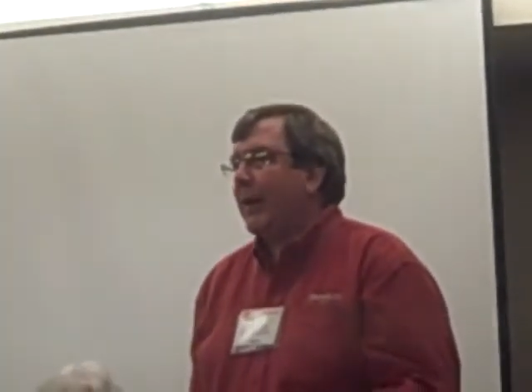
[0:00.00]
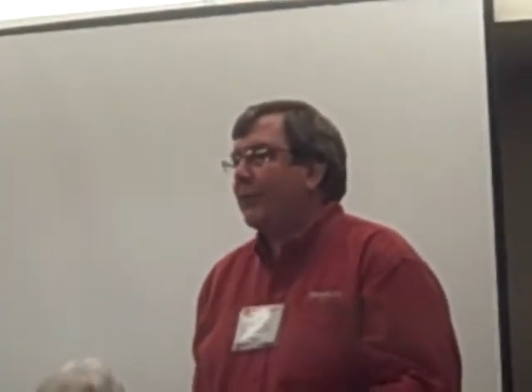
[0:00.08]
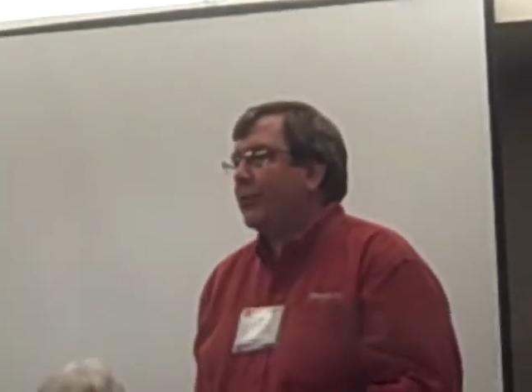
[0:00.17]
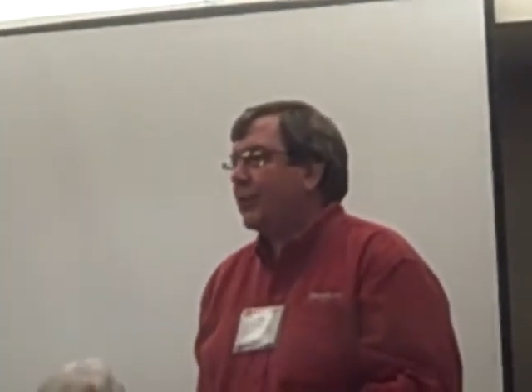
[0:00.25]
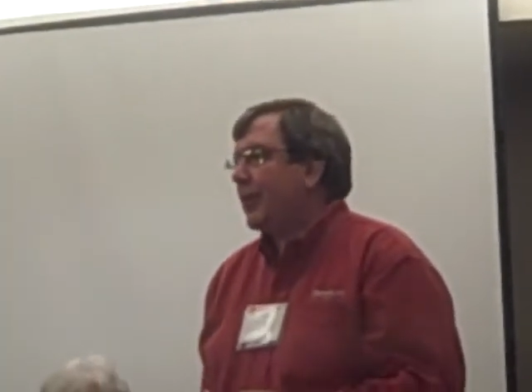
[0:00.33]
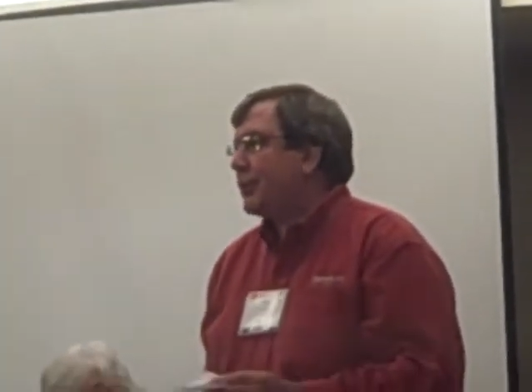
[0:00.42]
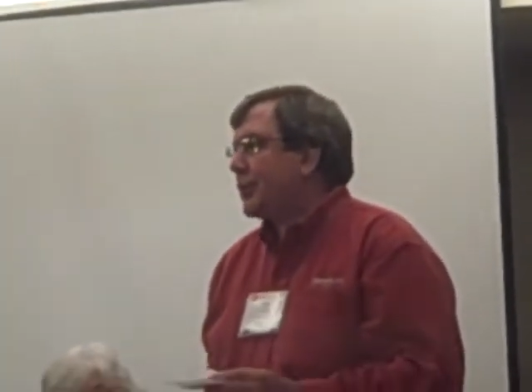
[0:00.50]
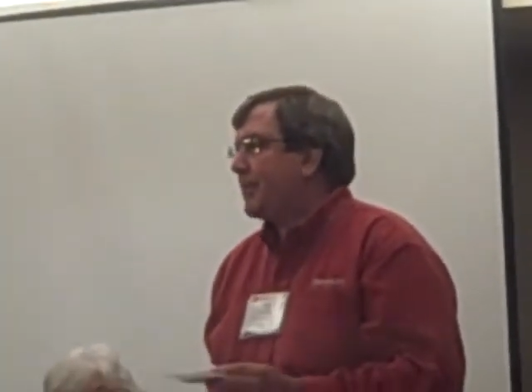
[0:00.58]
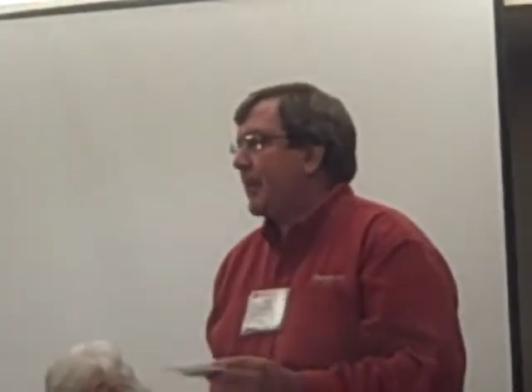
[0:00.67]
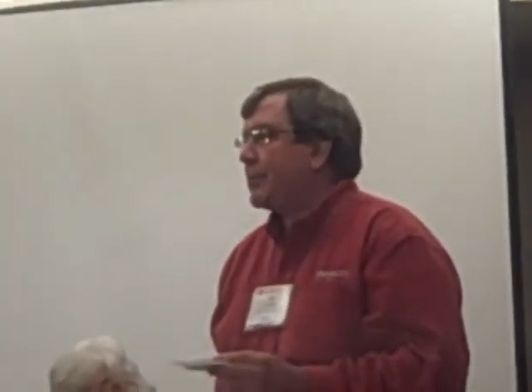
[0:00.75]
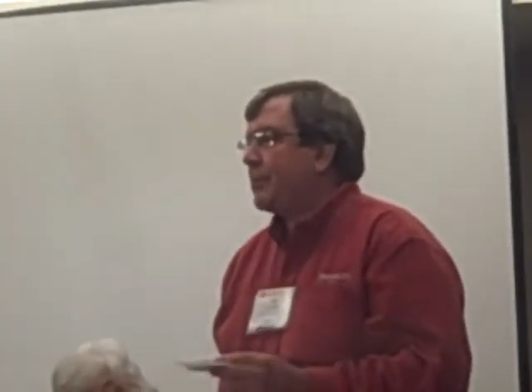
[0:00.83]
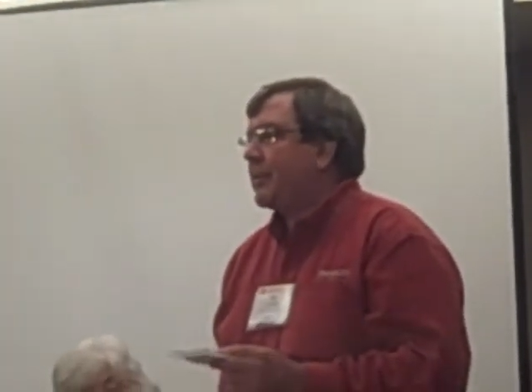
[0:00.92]
and I suggest you
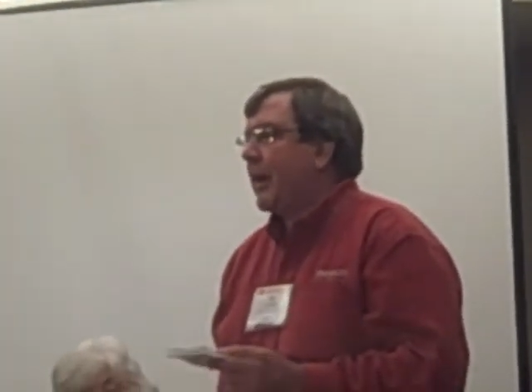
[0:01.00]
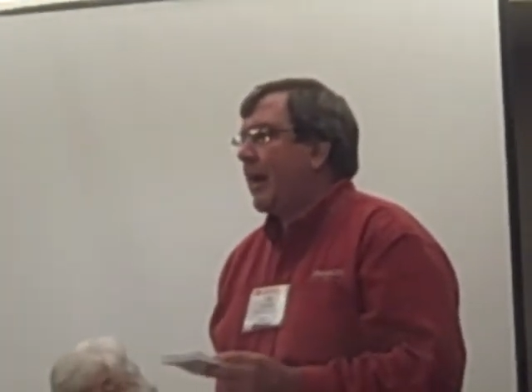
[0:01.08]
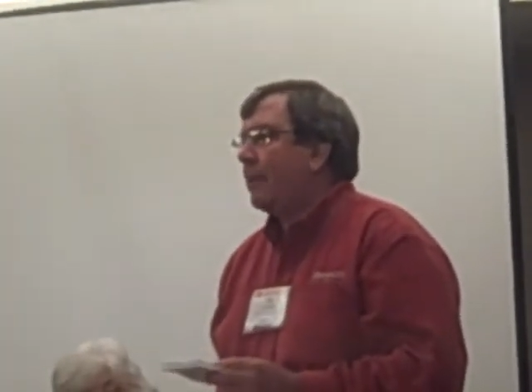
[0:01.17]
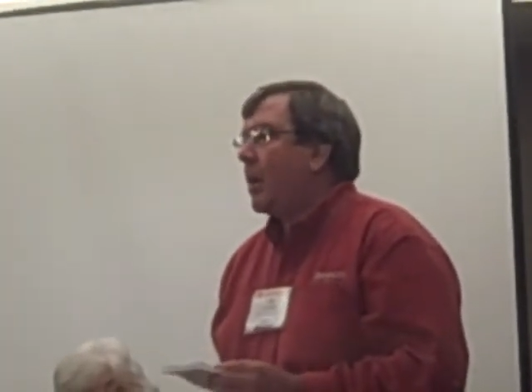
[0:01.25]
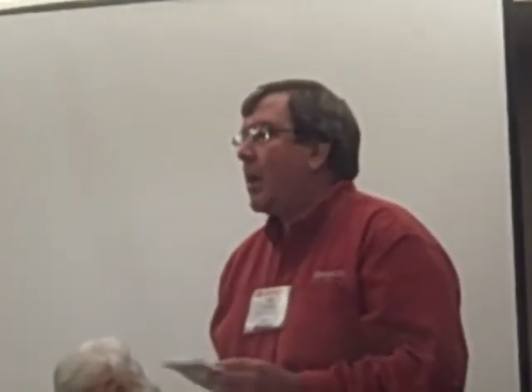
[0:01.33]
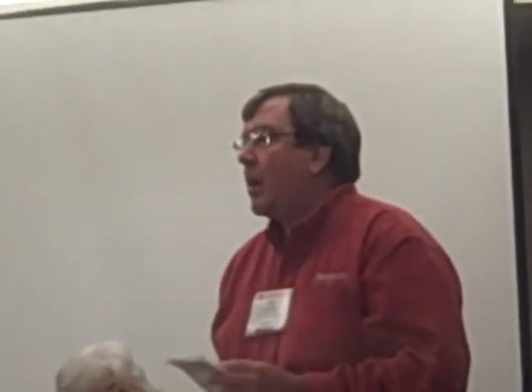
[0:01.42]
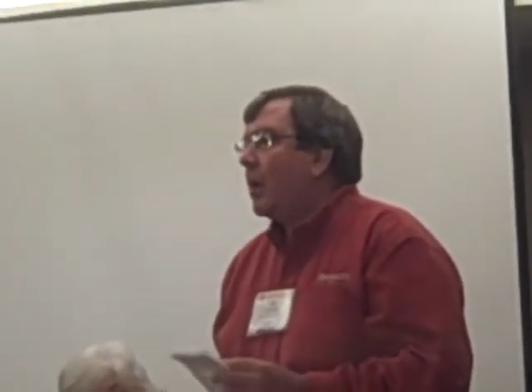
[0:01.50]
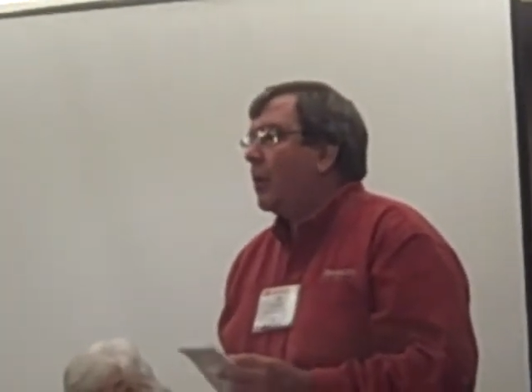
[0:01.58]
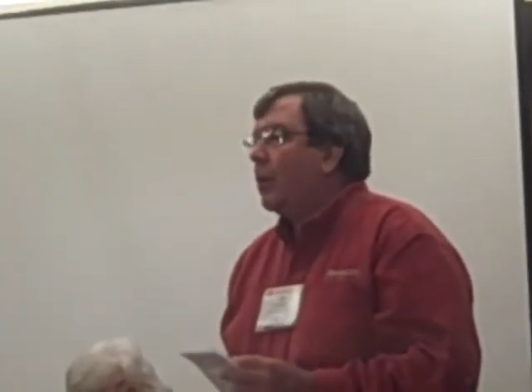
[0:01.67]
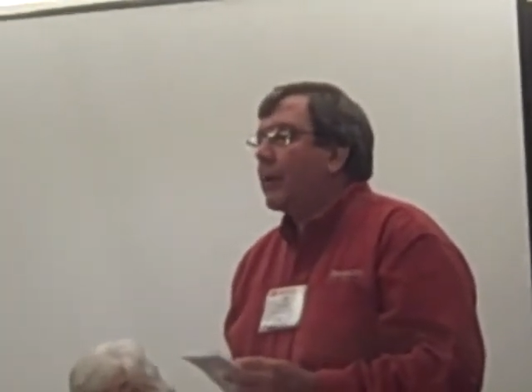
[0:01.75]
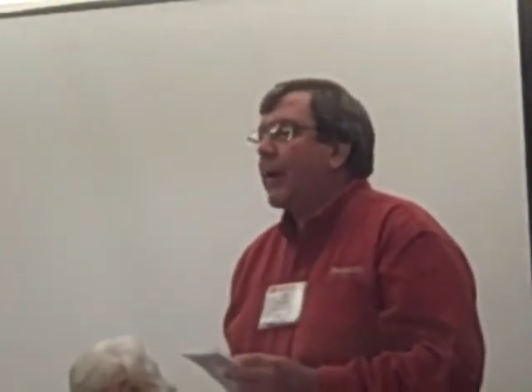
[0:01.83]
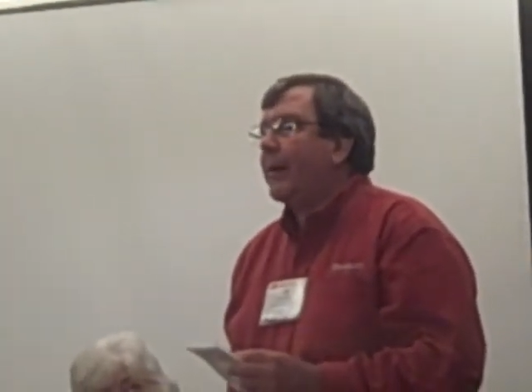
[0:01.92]
spend some time
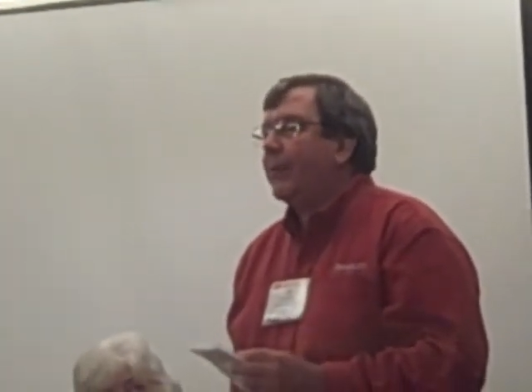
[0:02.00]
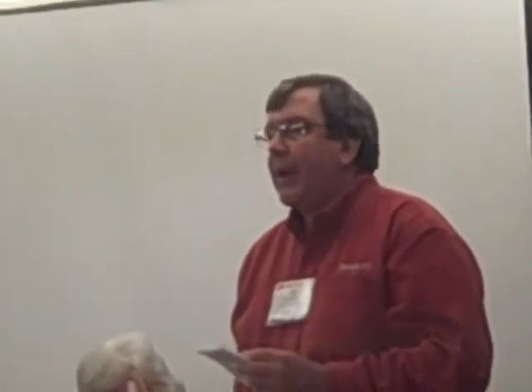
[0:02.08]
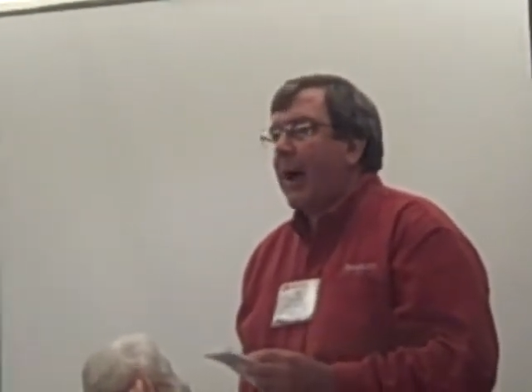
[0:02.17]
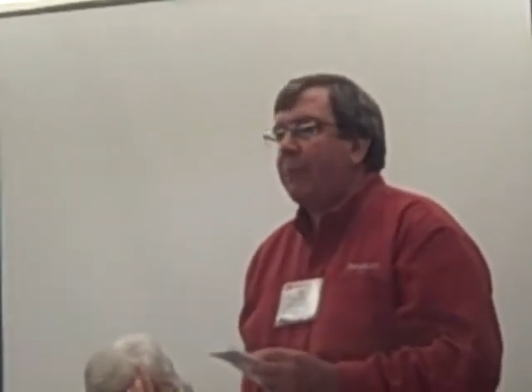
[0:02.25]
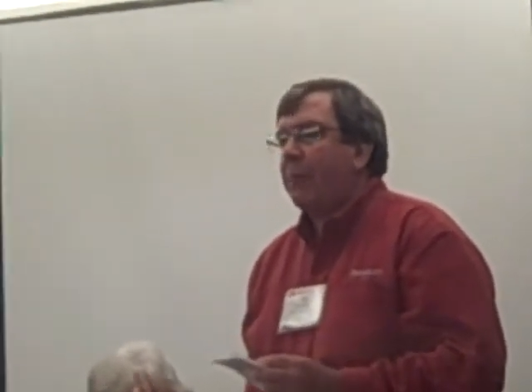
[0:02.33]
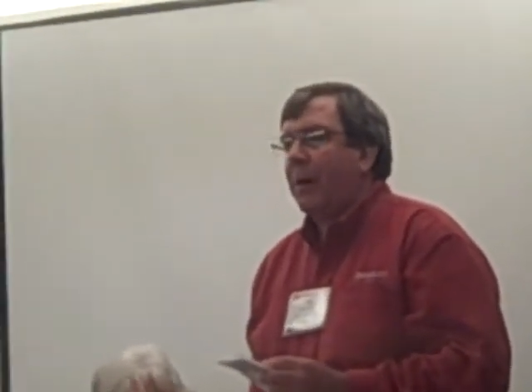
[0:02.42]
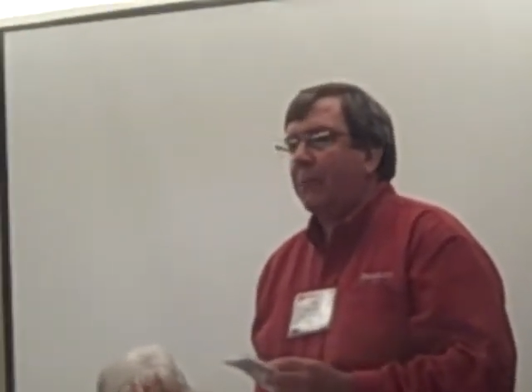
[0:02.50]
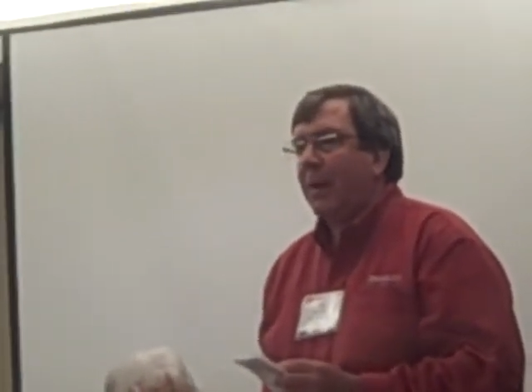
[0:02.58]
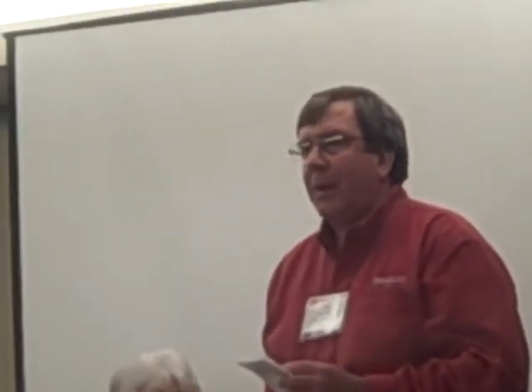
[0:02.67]
looking at the operating